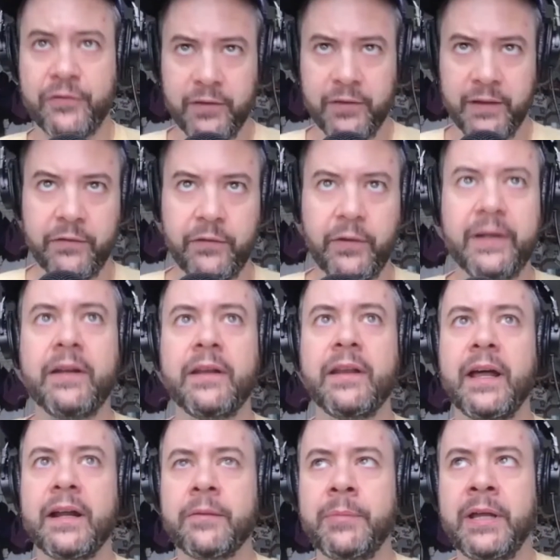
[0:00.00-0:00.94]
this, so I did
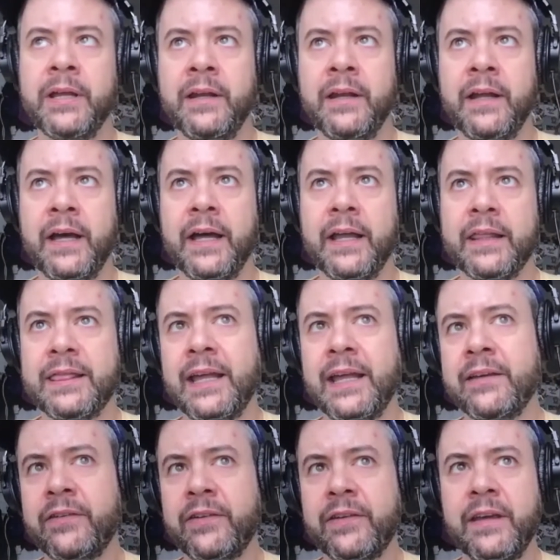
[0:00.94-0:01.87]
Letterman uh,
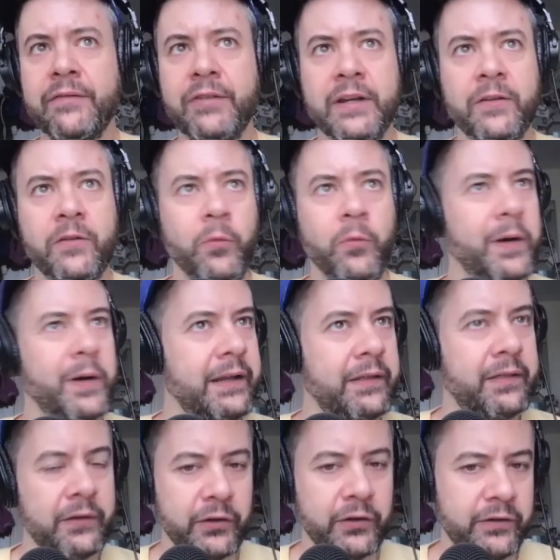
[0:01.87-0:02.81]
Thanksgiving
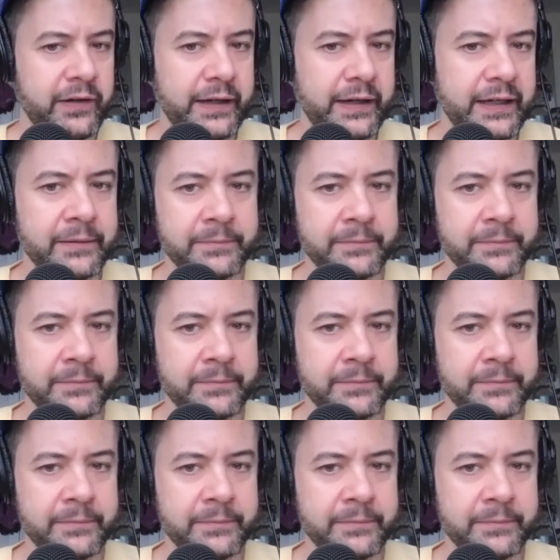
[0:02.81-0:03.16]
2013.